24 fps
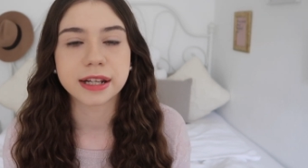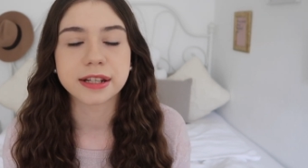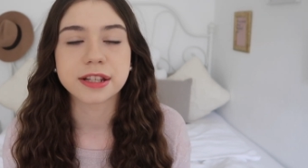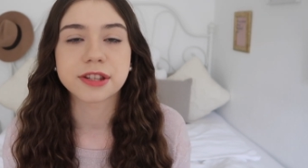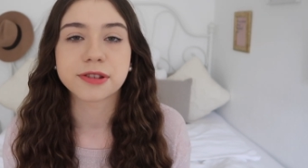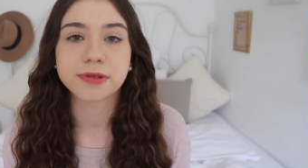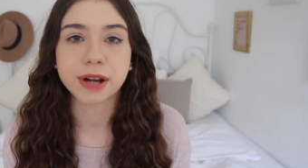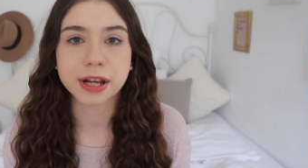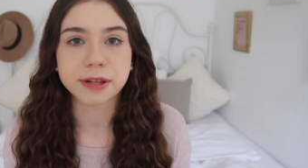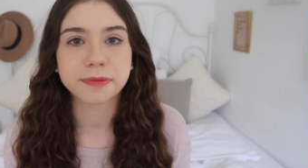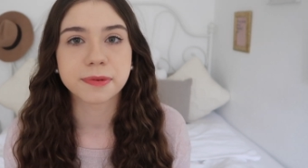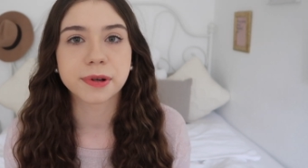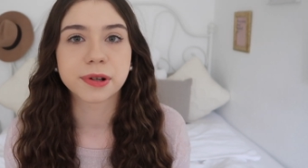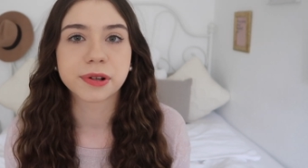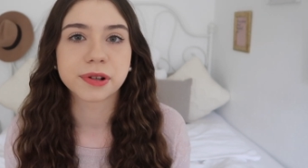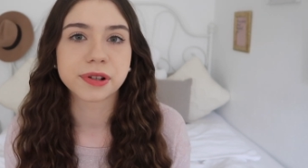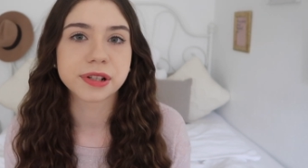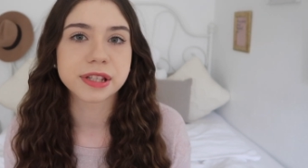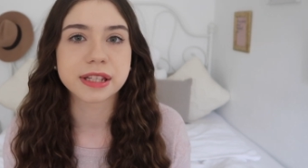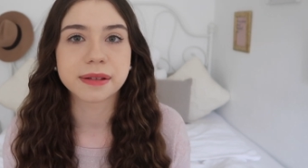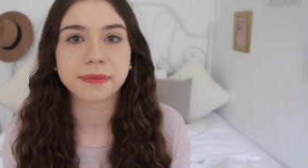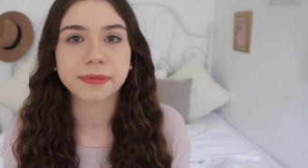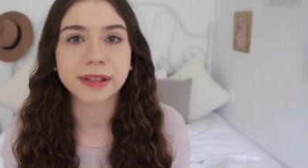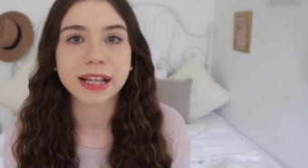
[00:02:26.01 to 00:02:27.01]
and the Strasbourg
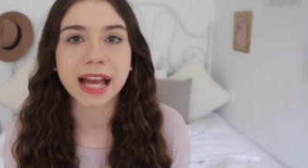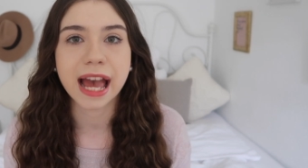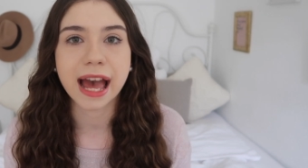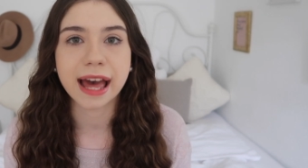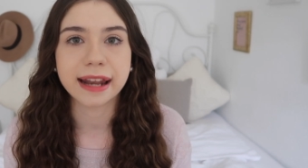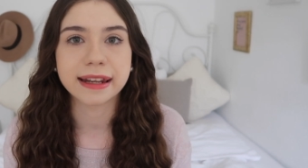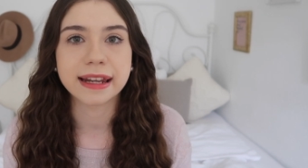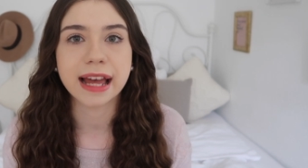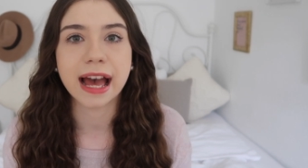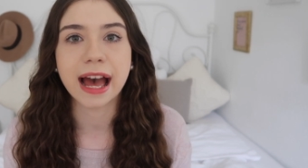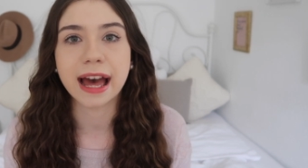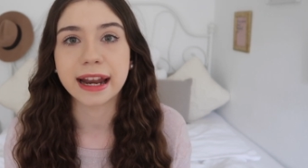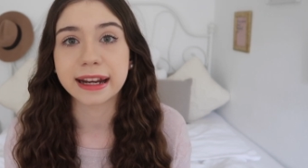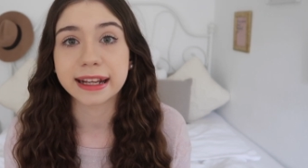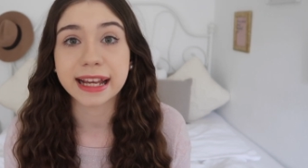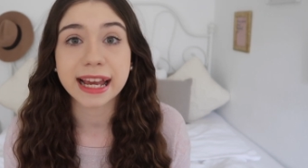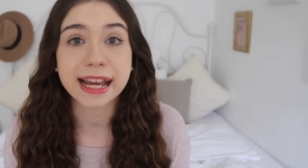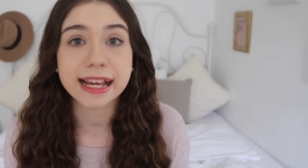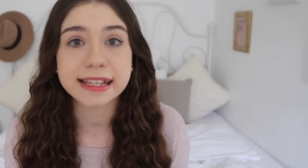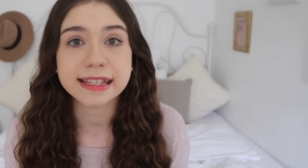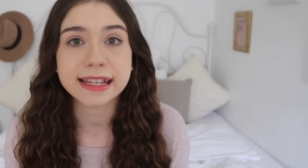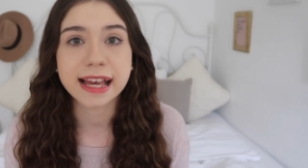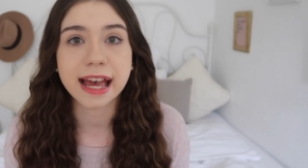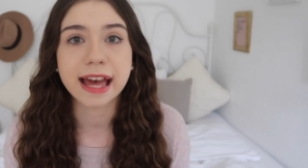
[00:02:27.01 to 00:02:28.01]
court simply hadn't had a
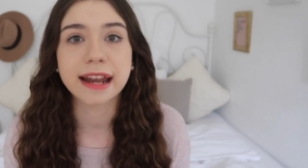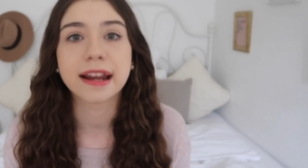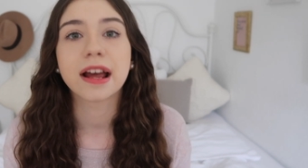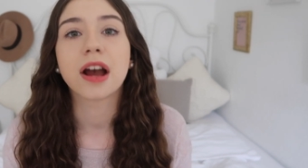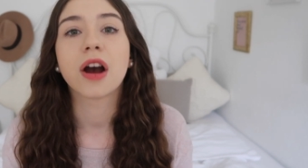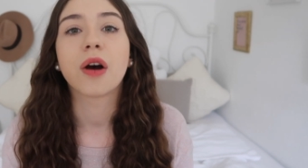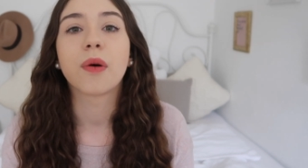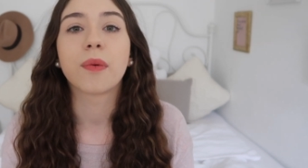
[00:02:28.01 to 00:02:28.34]
case yet